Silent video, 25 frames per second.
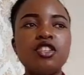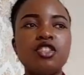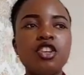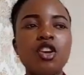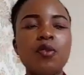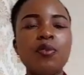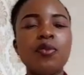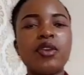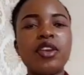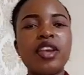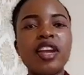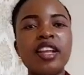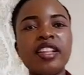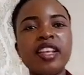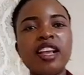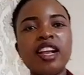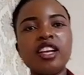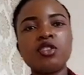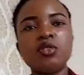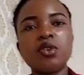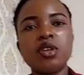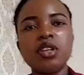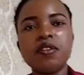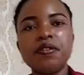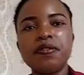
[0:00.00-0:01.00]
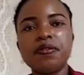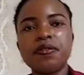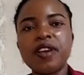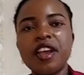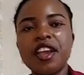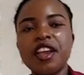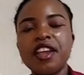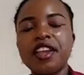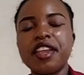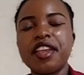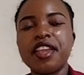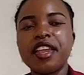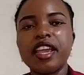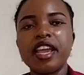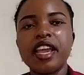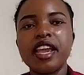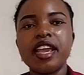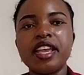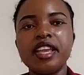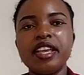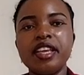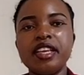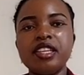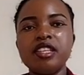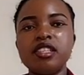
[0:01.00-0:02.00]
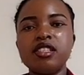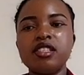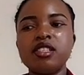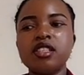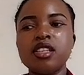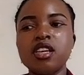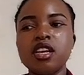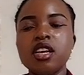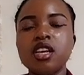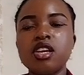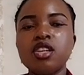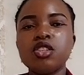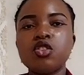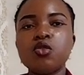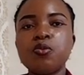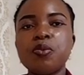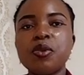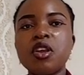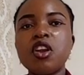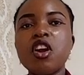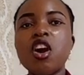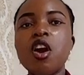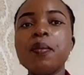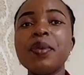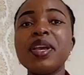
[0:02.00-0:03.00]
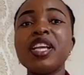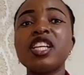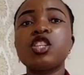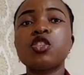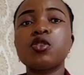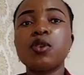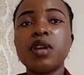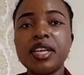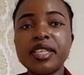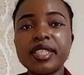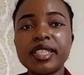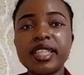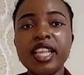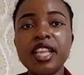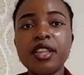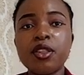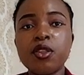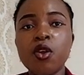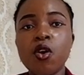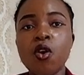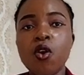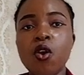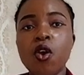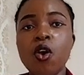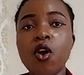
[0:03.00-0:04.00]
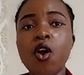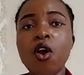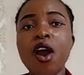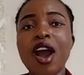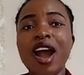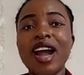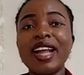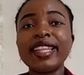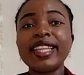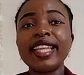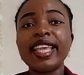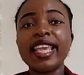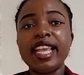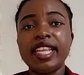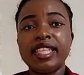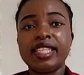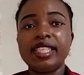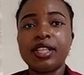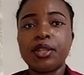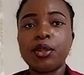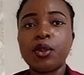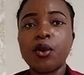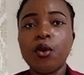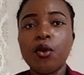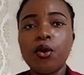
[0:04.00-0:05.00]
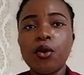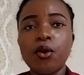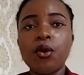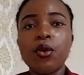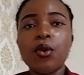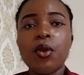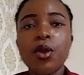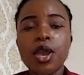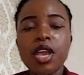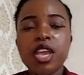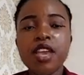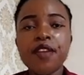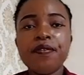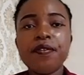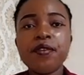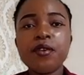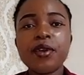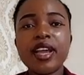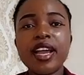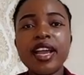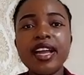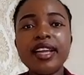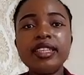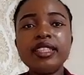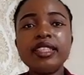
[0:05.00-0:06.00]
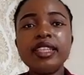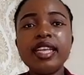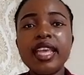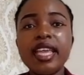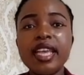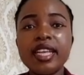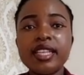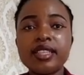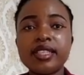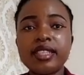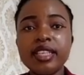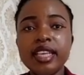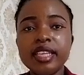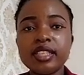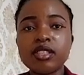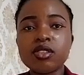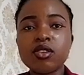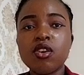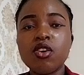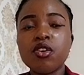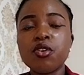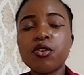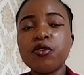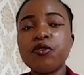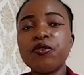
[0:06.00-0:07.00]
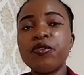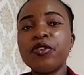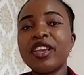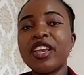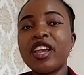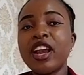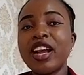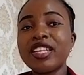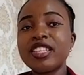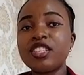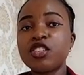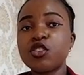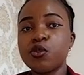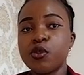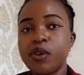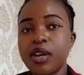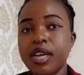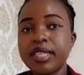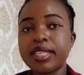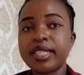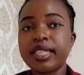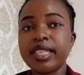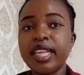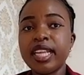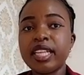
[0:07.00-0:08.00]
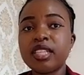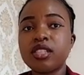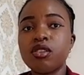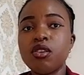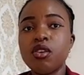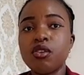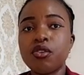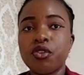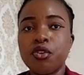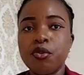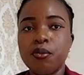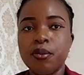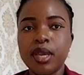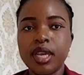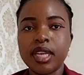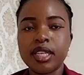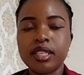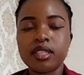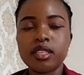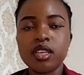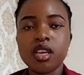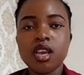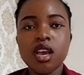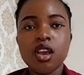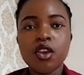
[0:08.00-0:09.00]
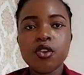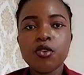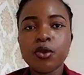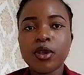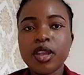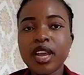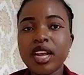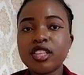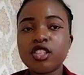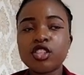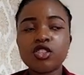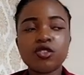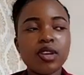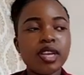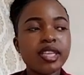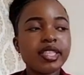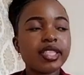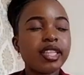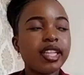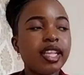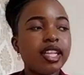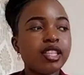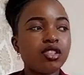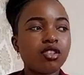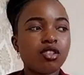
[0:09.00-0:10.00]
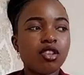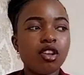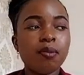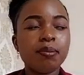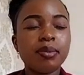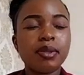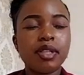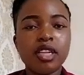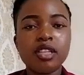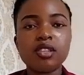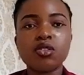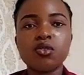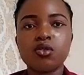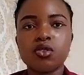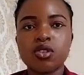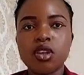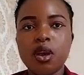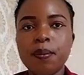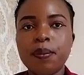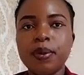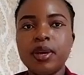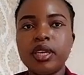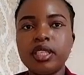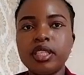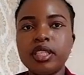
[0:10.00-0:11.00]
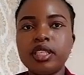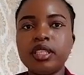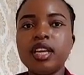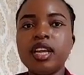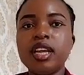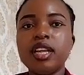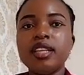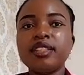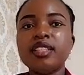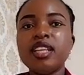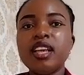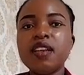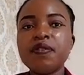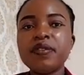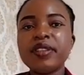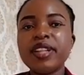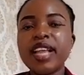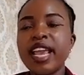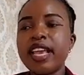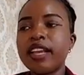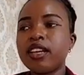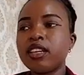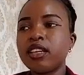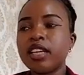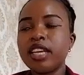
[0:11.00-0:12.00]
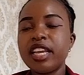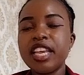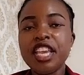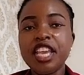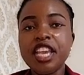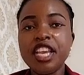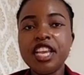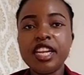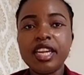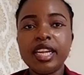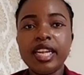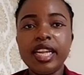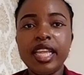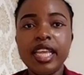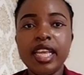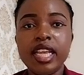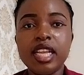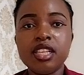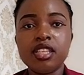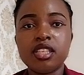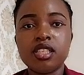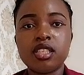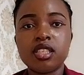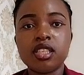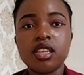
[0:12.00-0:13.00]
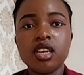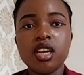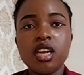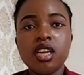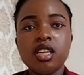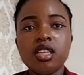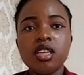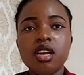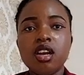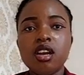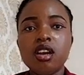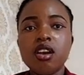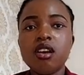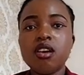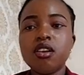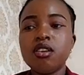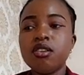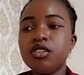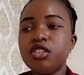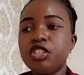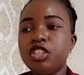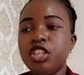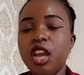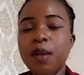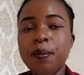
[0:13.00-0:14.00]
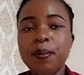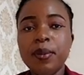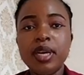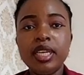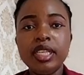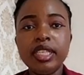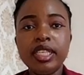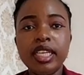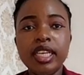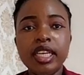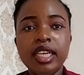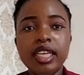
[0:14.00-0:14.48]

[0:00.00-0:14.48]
job you can actually find here is to become a translator or an editor. If you can edit or if you can translate documents, you can translate something to somebody. Then like English, German